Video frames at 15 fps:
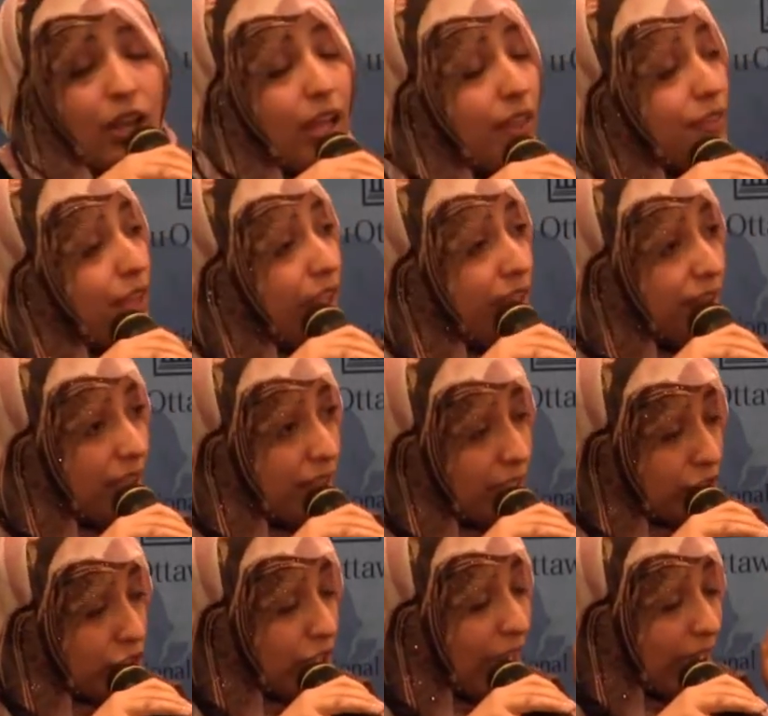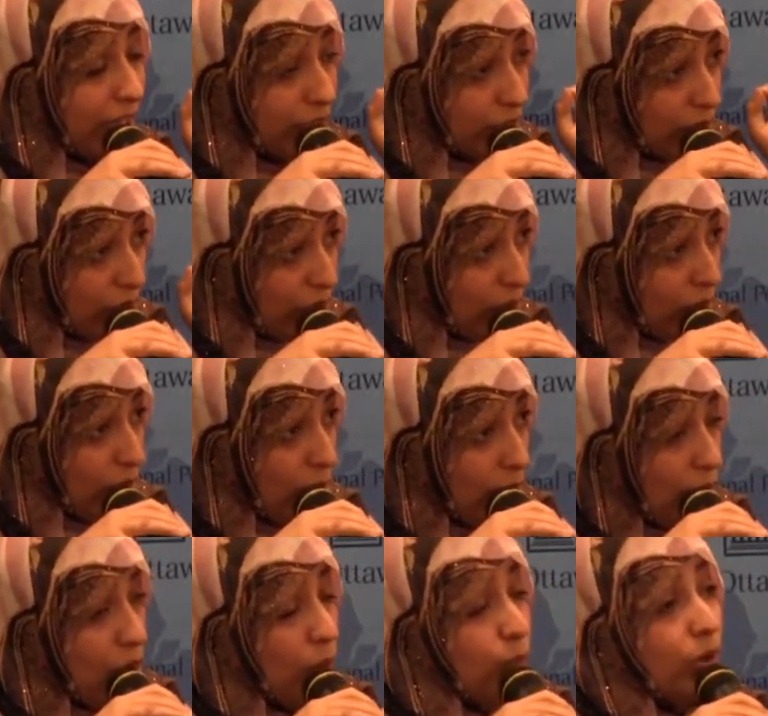The child law
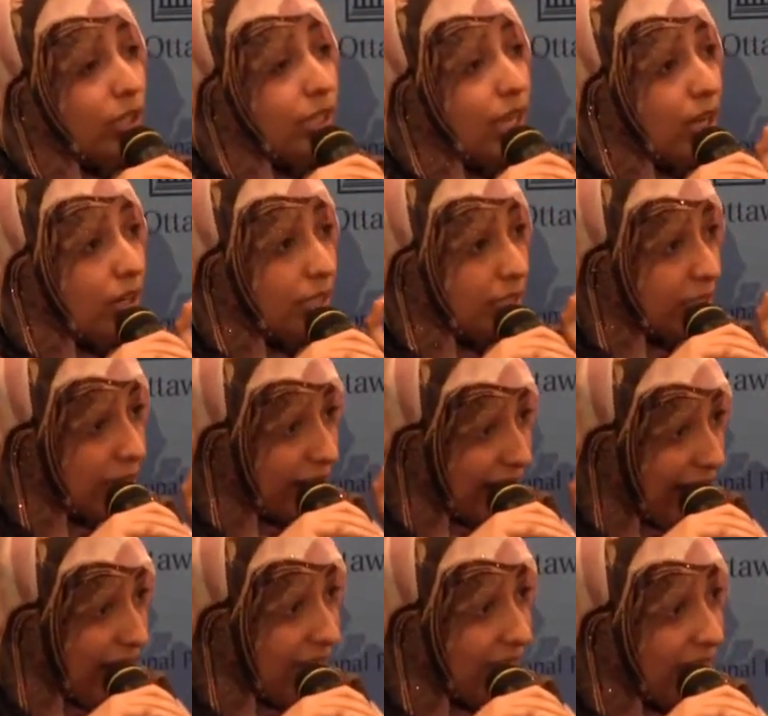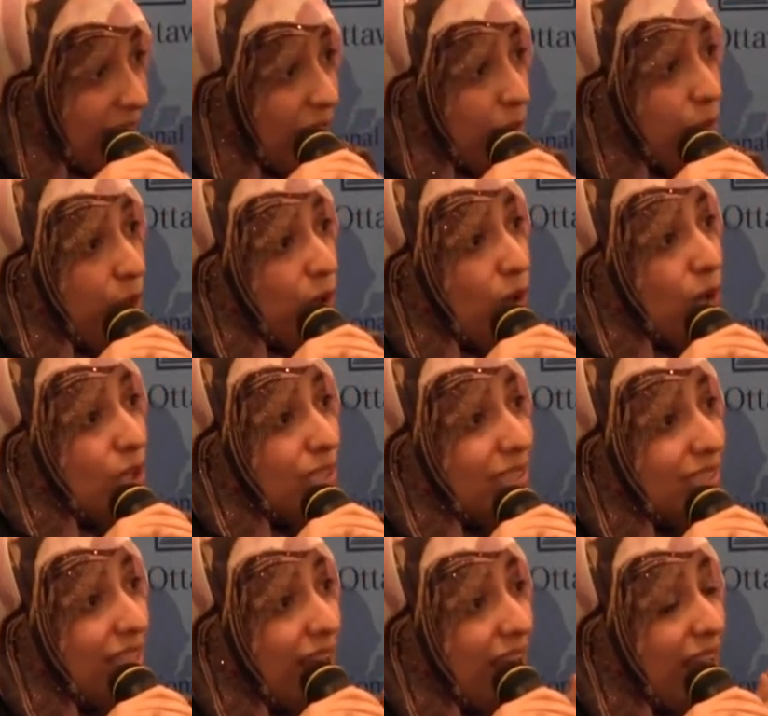will guarantee that
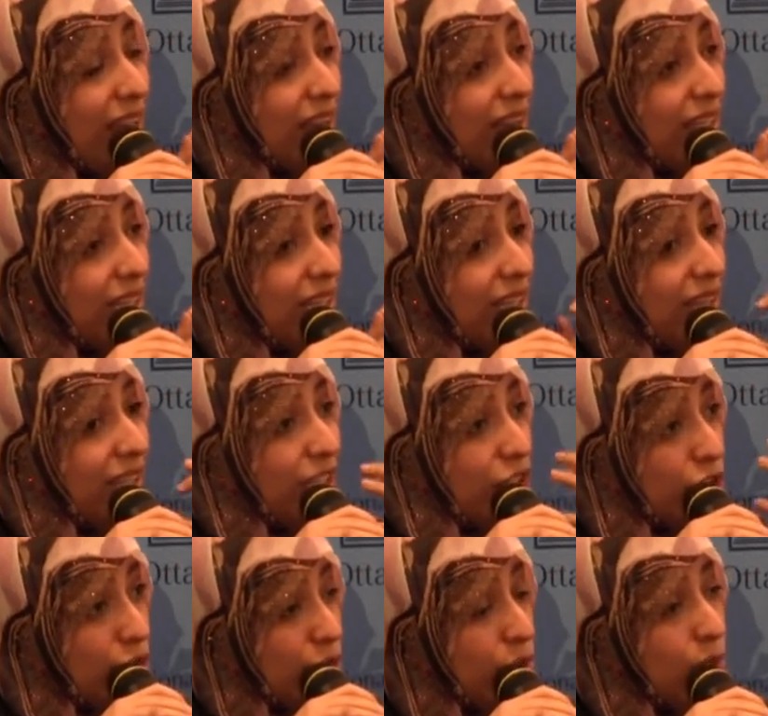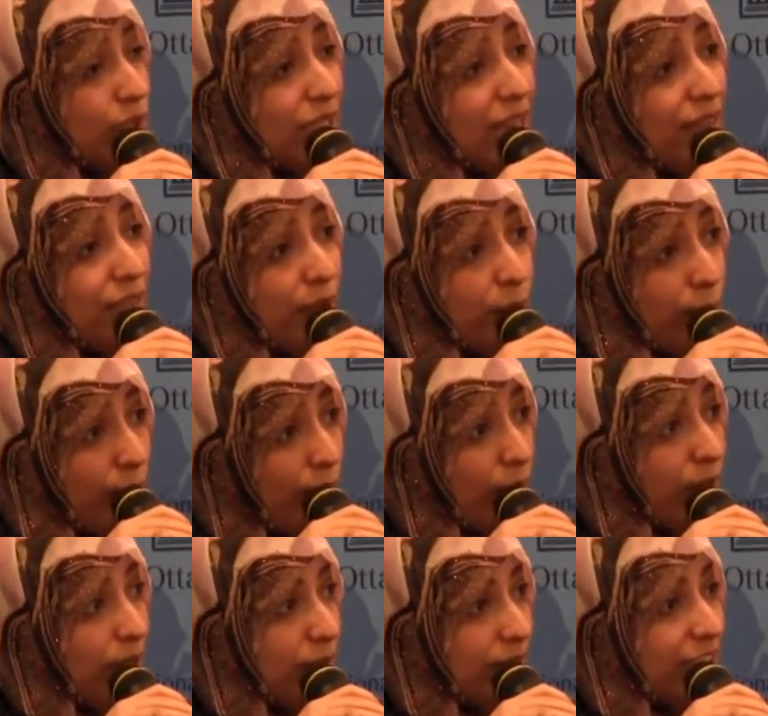because the issues and the
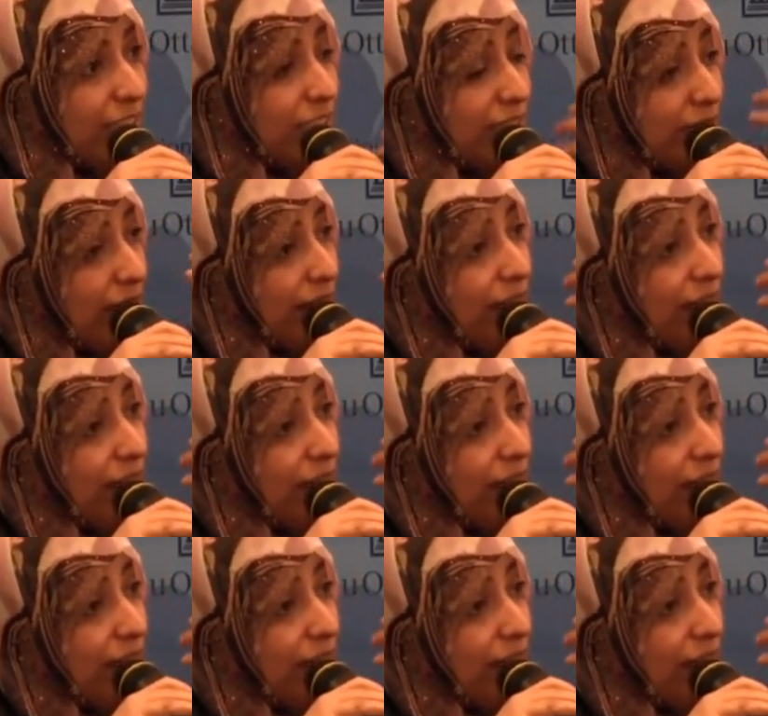problems that